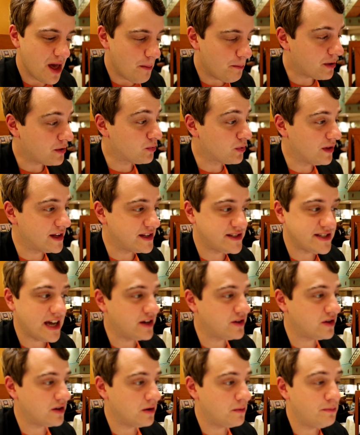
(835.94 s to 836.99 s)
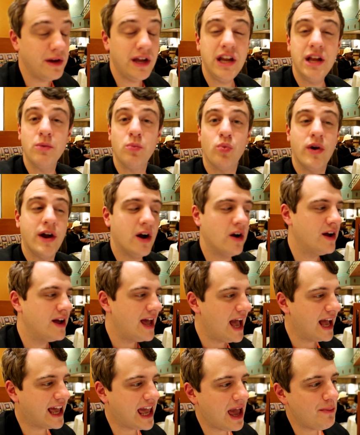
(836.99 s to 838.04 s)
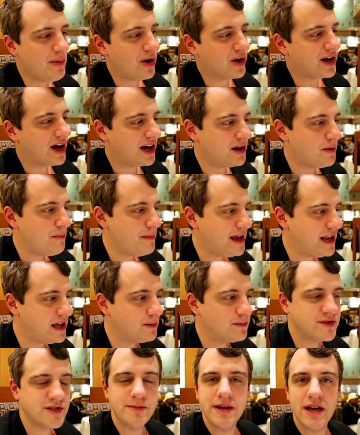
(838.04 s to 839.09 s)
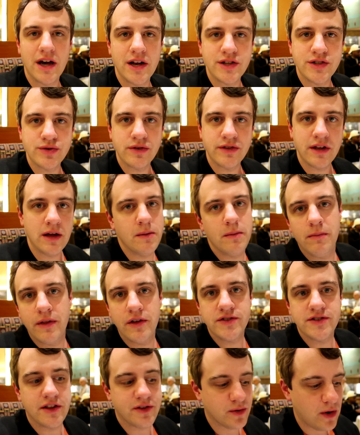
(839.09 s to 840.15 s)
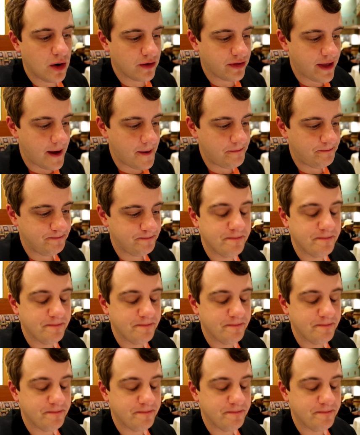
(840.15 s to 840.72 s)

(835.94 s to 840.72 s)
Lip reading: But really tender, medium rare. It came out kind of medium, to be honest with you. There's nothing wrong with that.